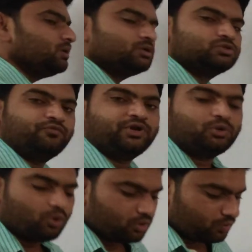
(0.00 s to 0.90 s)
So we
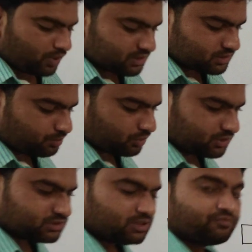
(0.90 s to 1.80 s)
don't know what is the
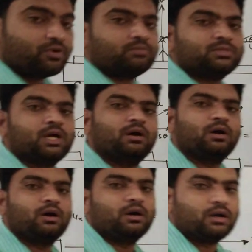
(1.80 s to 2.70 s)
projection from the
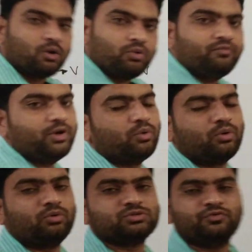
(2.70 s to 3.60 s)
ground, we
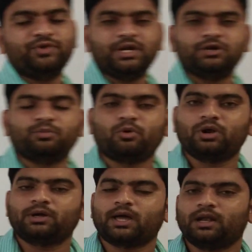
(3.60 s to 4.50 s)
don't know. So we need to
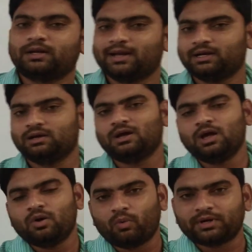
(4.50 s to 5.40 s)
calculate
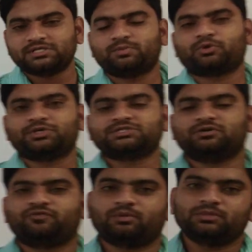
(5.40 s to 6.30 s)
what is the projection
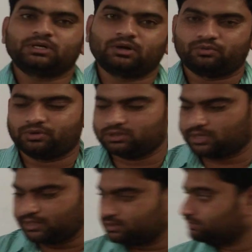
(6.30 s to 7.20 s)
from the ground,
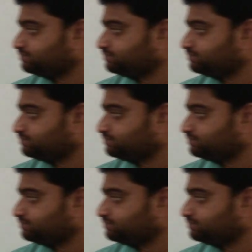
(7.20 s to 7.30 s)
right?